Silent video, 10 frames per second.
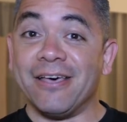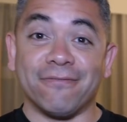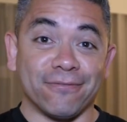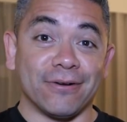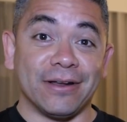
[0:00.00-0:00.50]

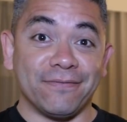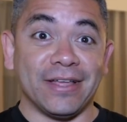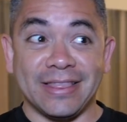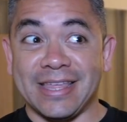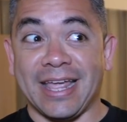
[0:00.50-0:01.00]
for an
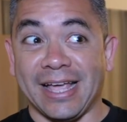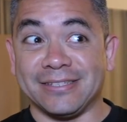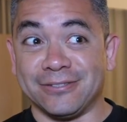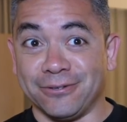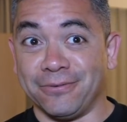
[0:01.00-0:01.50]
event that
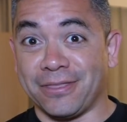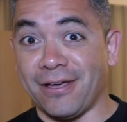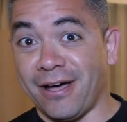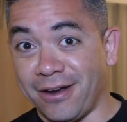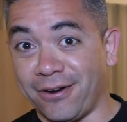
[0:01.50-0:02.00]
has to do with
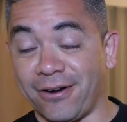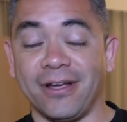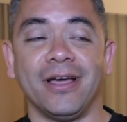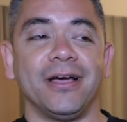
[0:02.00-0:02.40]
Honor.